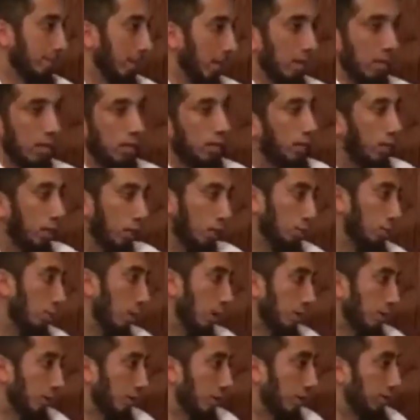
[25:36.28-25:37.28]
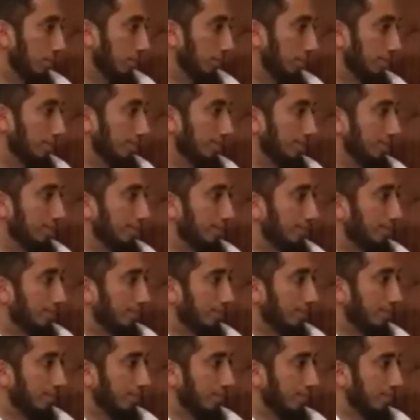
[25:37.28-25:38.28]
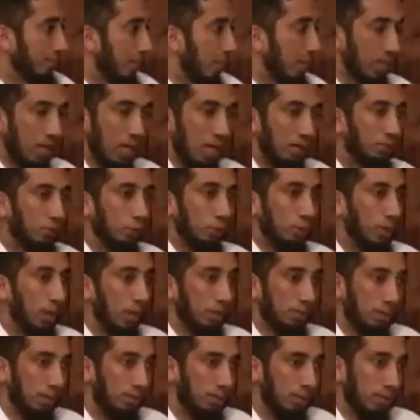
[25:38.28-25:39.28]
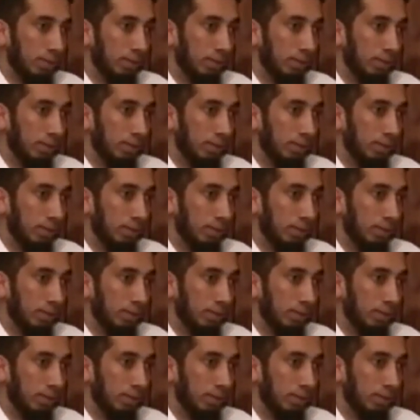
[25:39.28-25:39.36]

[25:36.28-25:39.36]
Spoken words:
and our kids watch them, and they have no problem